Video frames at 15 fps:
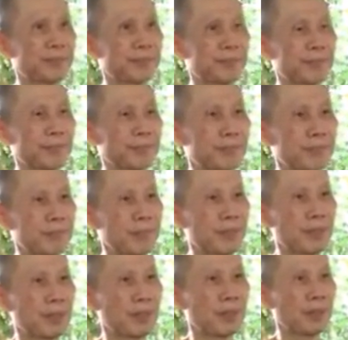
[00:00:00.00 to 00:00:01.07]
Once you can
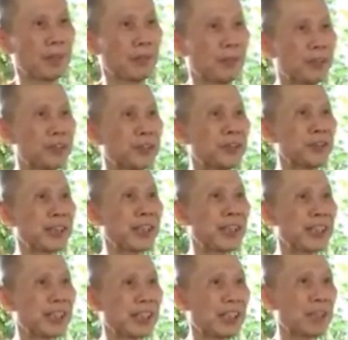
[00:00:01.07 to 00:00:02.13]
accomplish this,
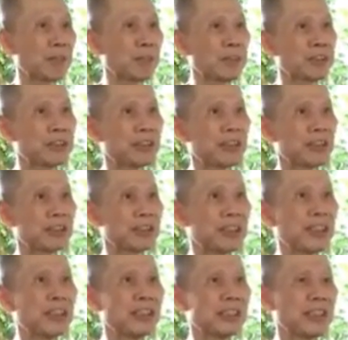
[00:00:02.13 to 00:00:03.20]
then you will
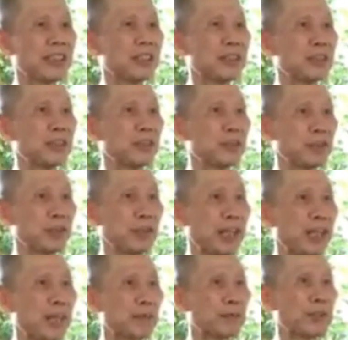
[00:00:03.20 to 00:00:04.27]
have realized
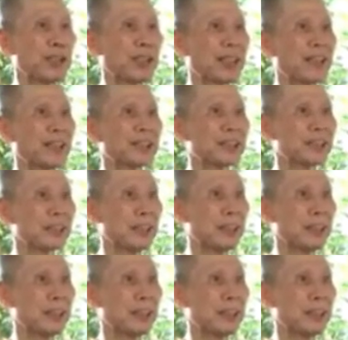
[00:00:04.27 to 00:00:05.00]
Nibbana.